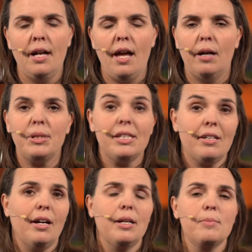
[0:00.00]
How many
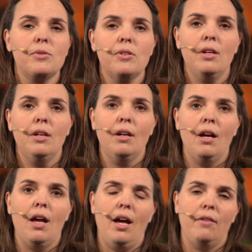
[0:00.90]
times
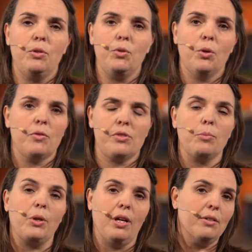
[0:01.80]
have you known of
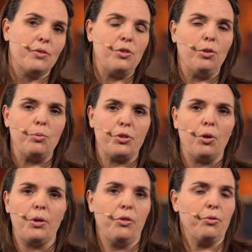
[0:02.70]
someone else who was
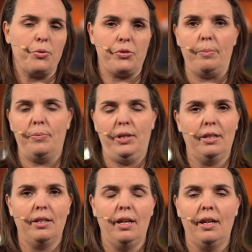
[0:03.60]
going through
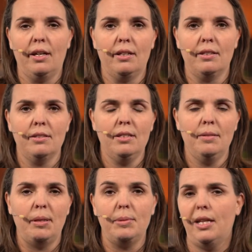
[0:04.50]
something and
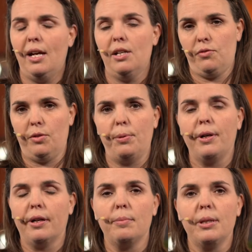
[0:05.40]
maybe they asked for
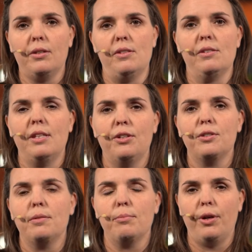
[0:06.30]
prayer because they
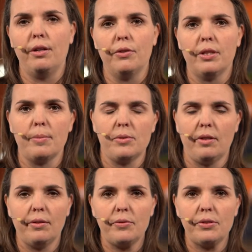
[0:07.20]
couldn't pray for
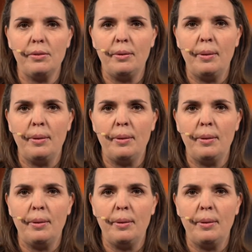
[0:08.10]
themselves?